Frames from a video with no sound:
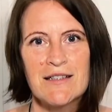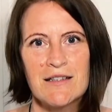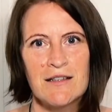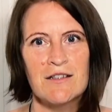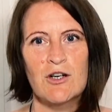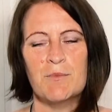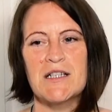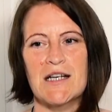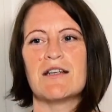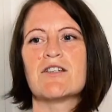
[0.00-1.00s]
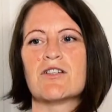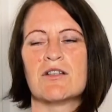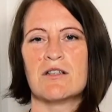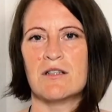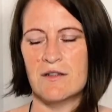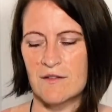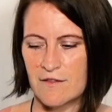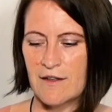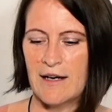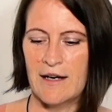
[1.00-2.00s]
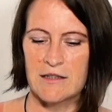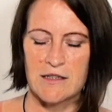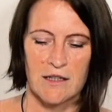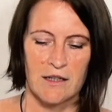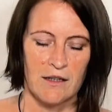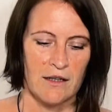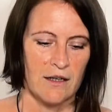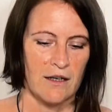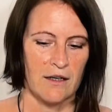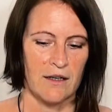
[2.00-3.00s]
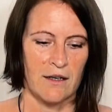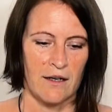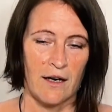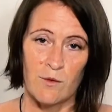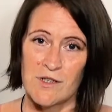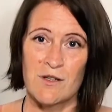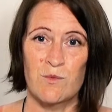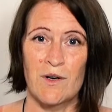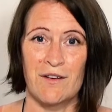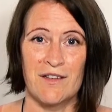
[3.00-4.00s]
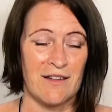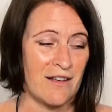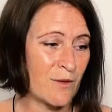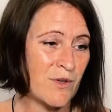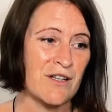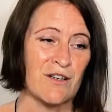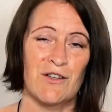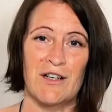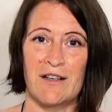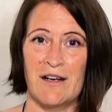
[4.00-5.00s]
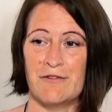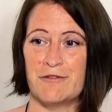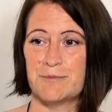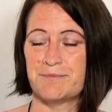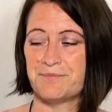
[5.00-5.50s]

the interpretation that I wasn't worthy, that I wasn't good enough.